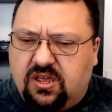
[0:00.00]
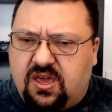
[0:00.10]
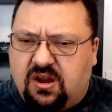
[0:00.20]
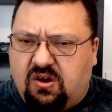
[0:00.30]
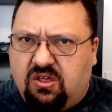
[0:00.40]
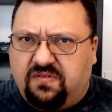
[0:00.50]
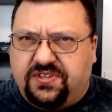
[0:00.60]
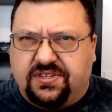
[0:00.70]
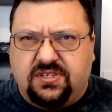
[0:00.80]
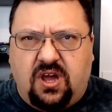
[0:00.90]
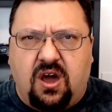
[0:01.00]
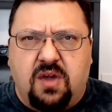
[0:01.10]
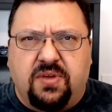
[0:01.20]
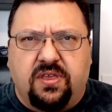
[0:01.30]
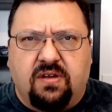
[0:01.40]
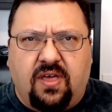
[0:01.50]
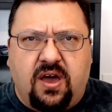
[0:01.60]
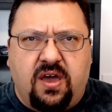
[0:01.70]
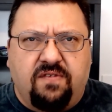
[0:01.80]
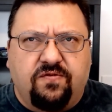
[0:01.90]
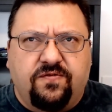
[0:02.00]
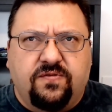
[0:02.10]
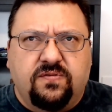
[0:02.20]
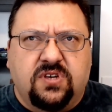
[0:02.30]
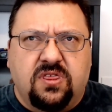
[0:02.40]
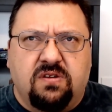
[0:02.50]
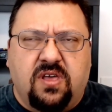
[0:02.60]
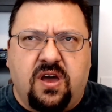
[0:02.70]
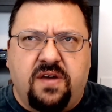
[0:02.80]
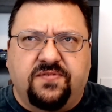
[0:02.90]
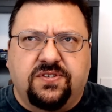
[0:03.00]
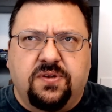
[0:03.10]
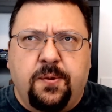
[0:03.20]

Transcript: and all of this time in their lives